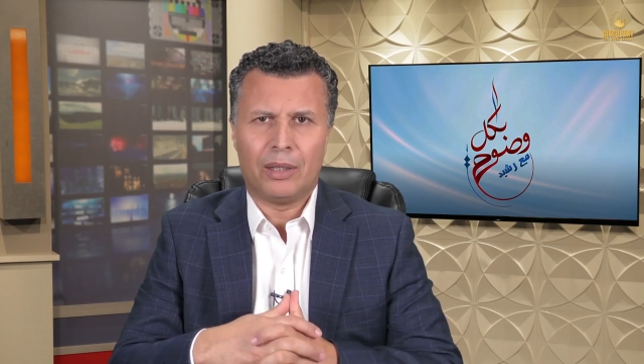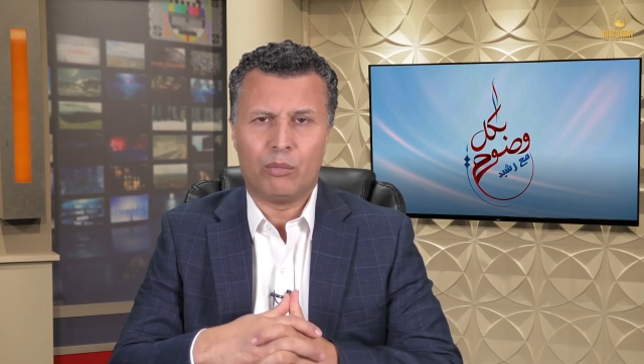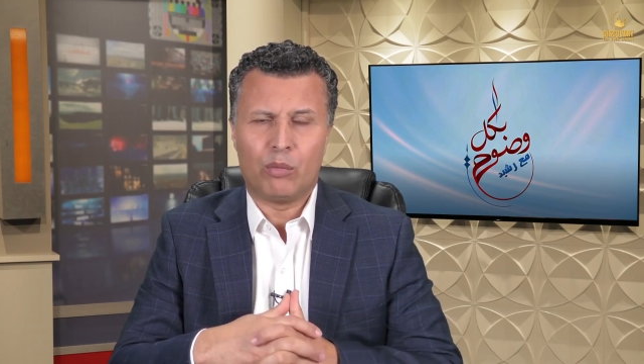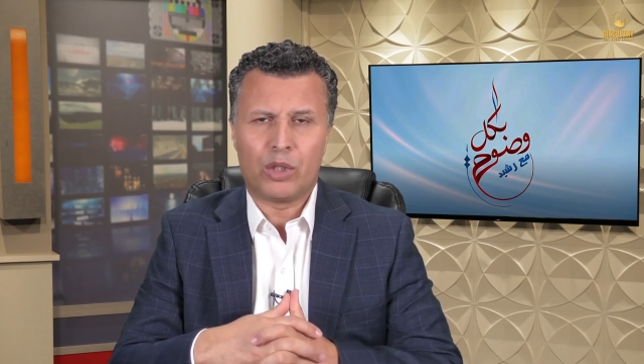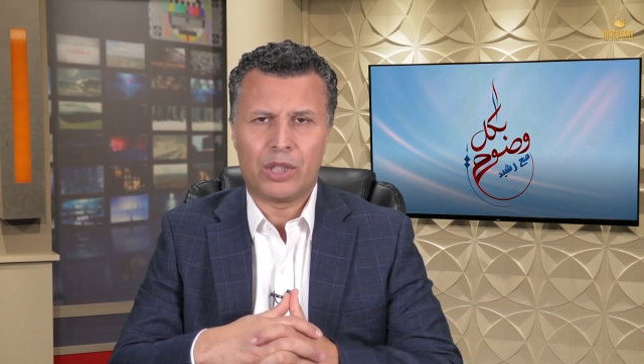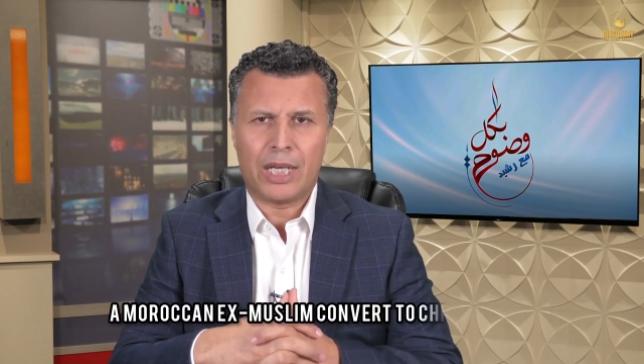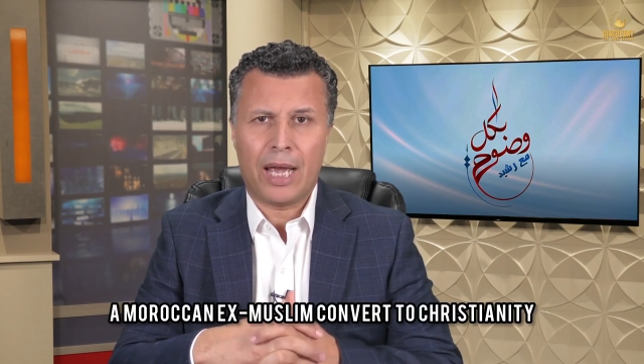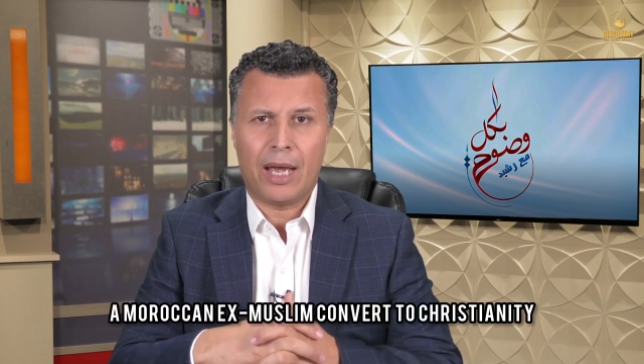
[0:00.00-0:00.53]
a
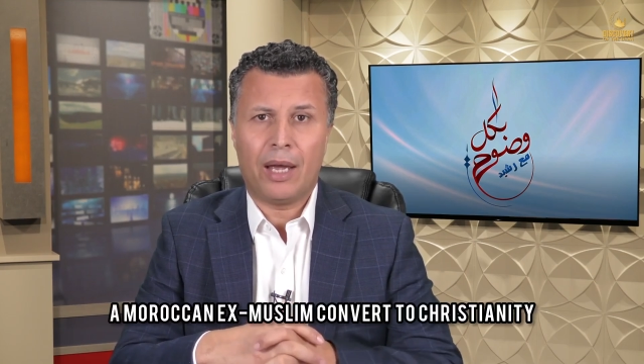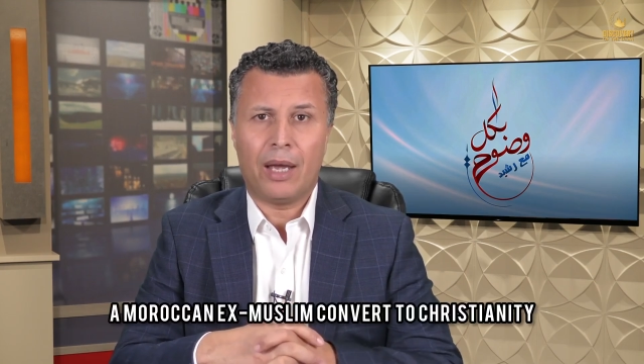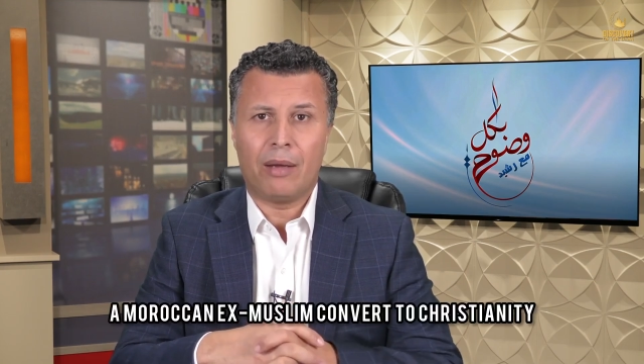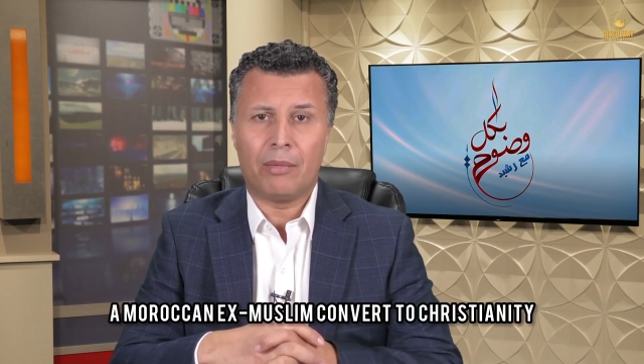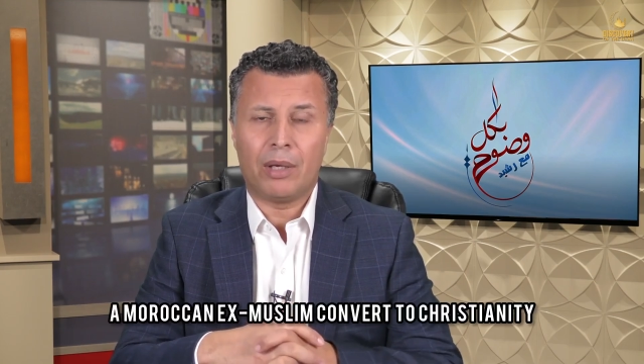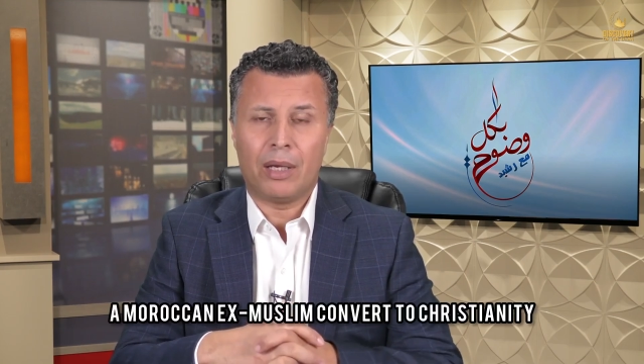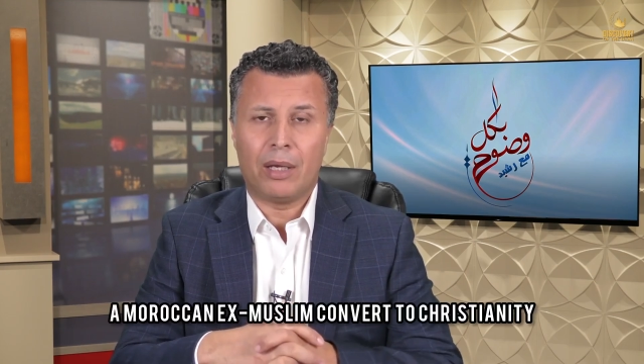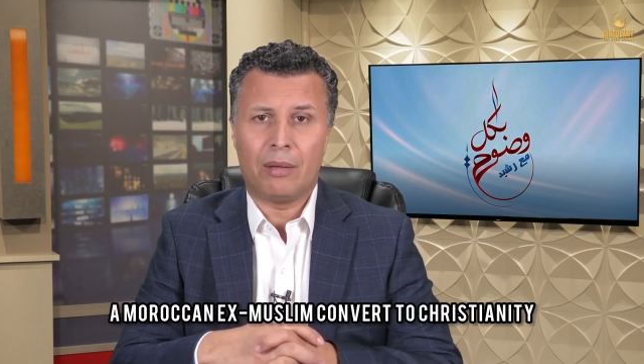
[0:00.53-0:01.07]
Moroccan
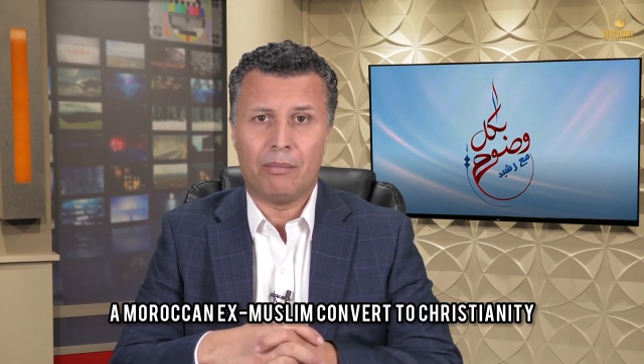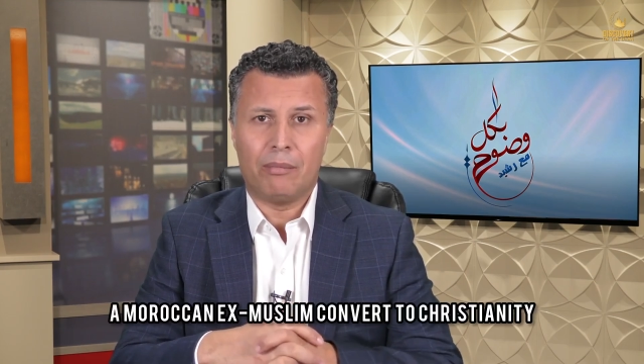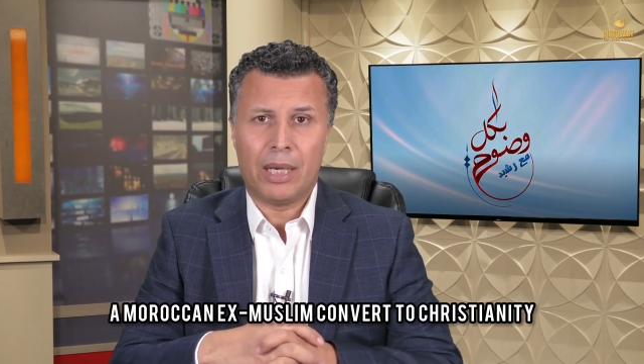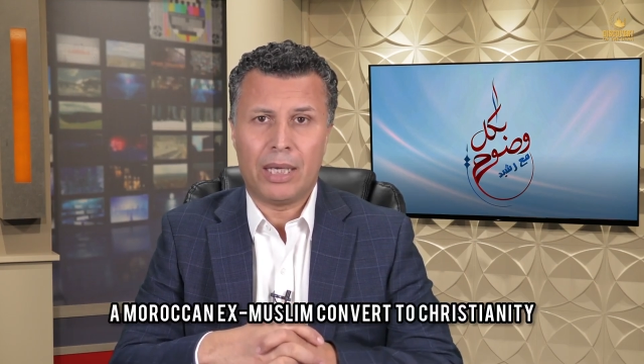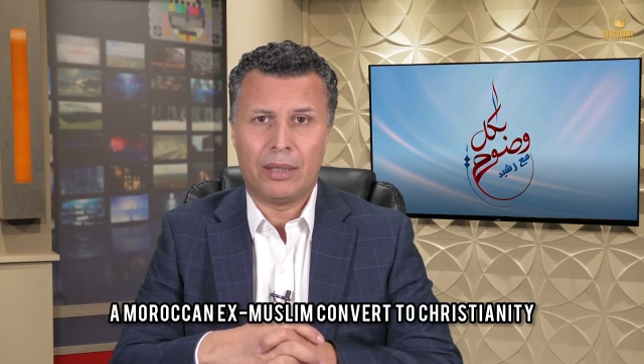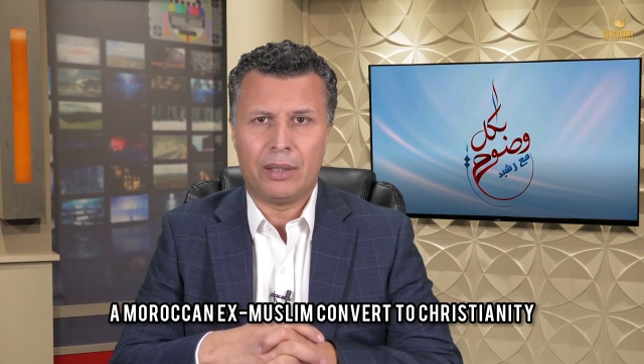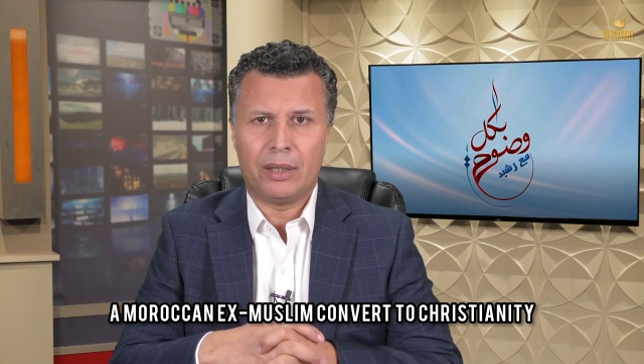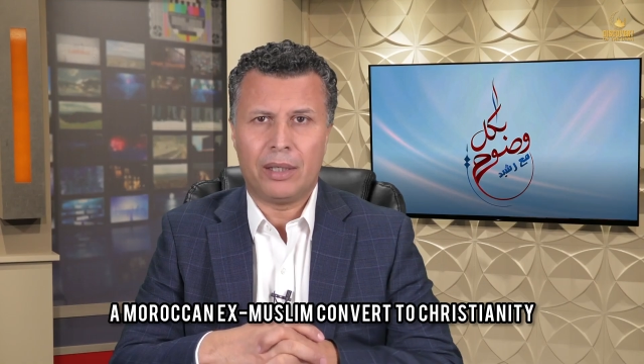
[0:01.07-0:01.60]

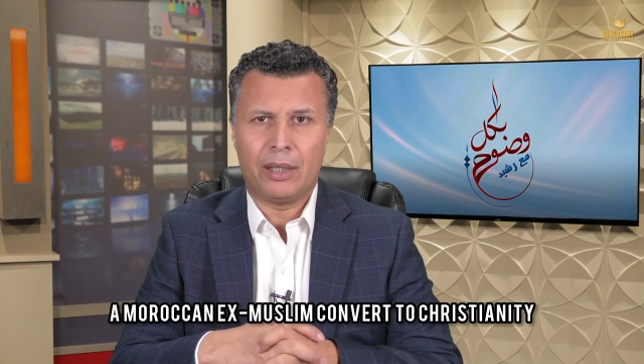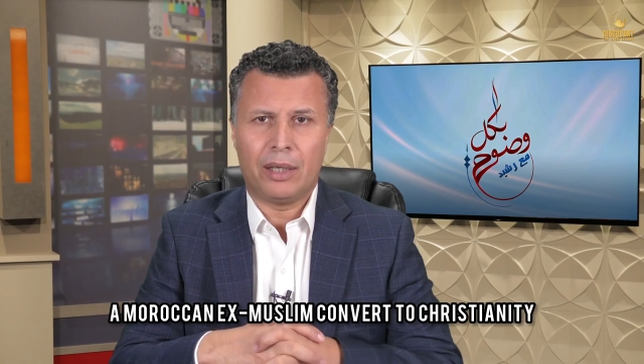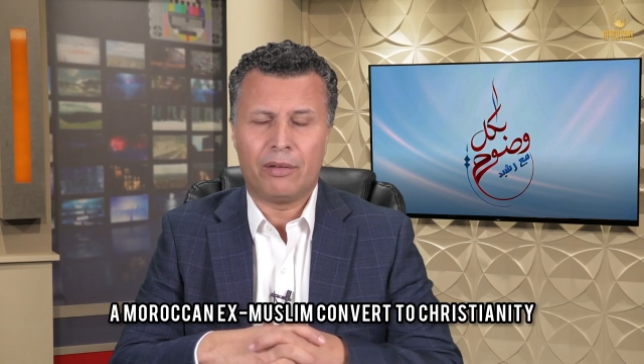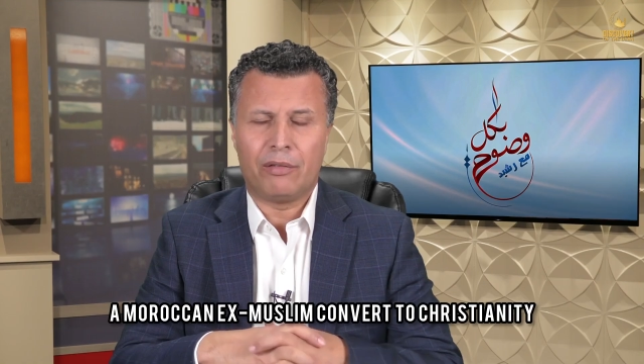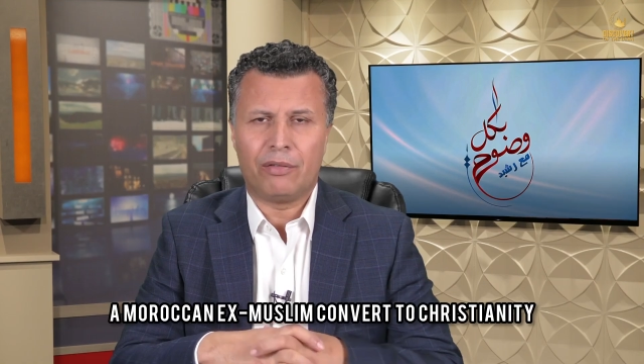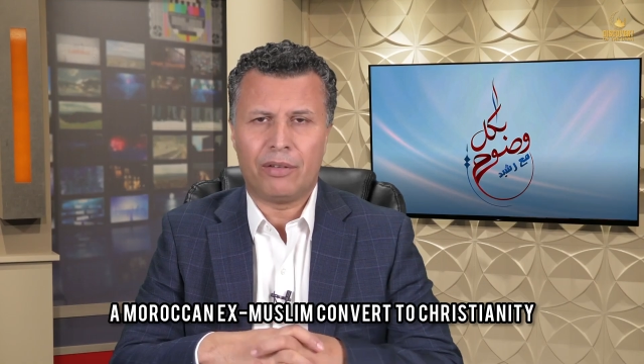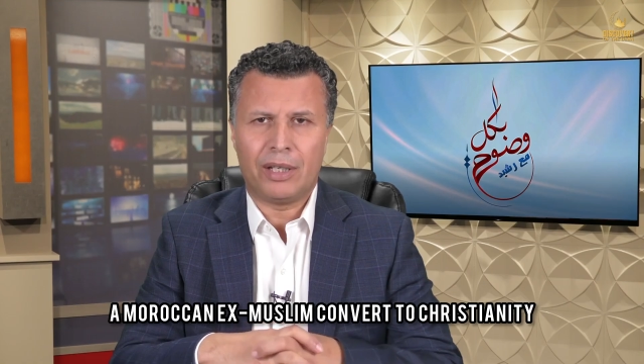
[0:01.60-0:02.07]
ex-Muslim convert